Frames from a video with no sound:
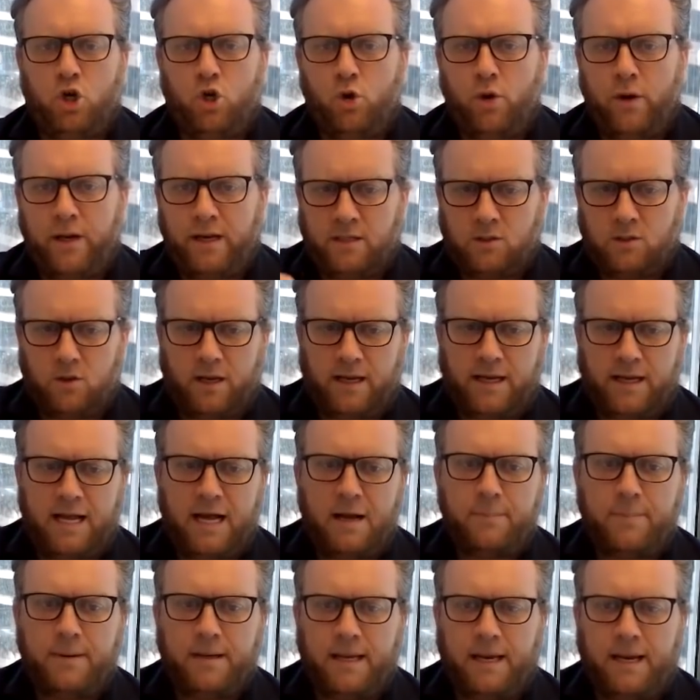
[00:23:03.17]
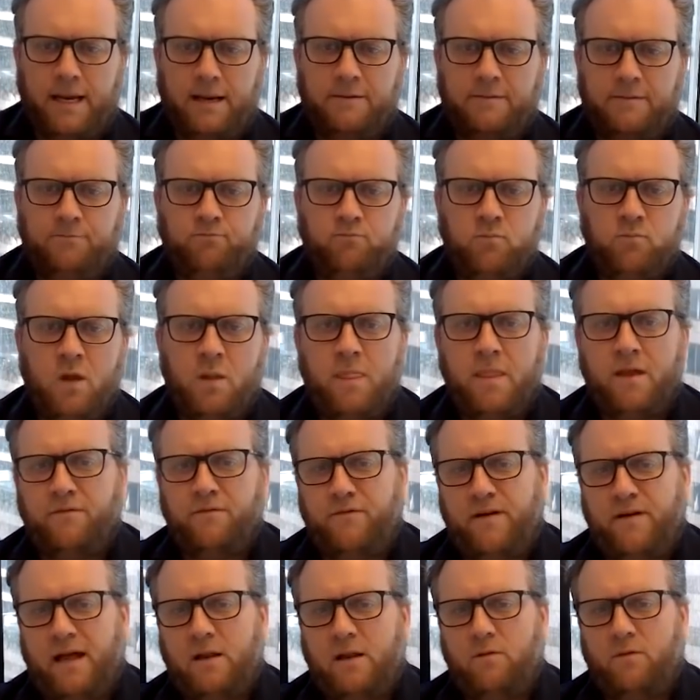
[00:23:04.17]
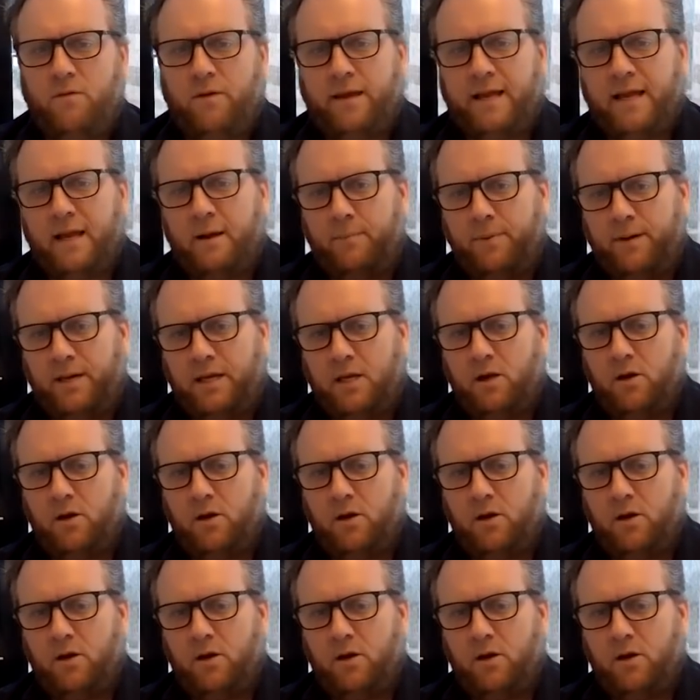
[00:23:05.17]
earnings on a company, the value of the company